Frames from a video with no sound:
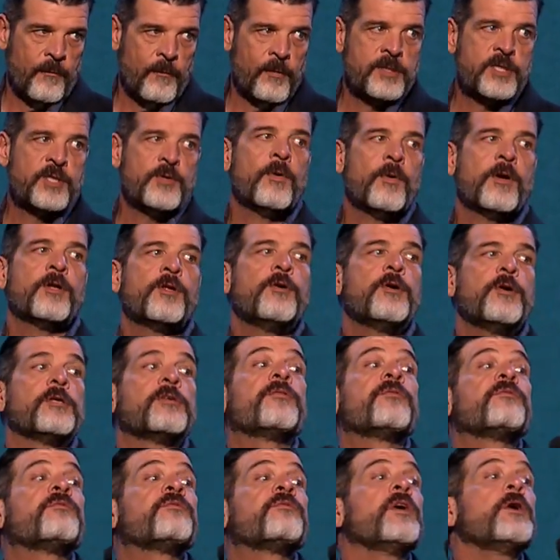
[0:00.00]
What you want to do
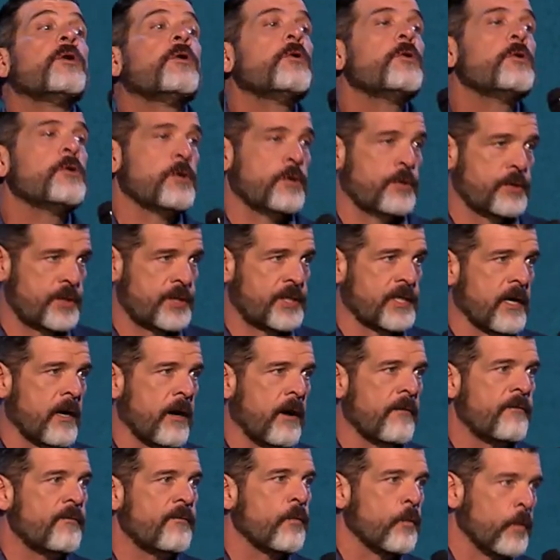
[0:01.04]
is fill
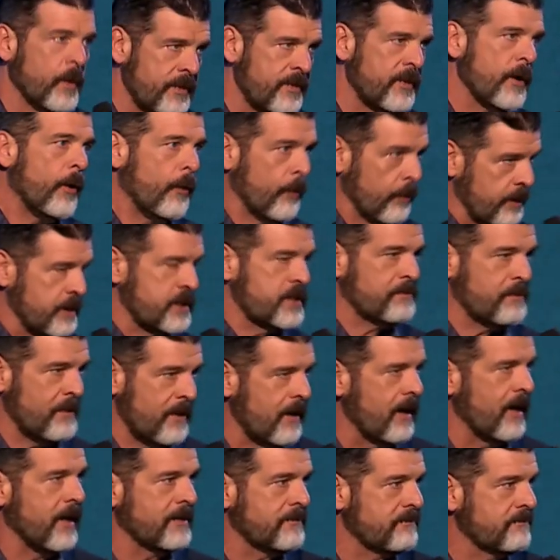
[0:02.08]
yourself with the Holy
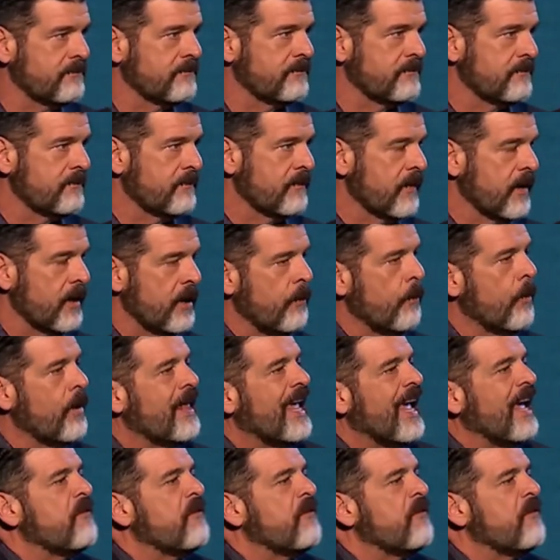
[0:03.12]
Spirit. You want to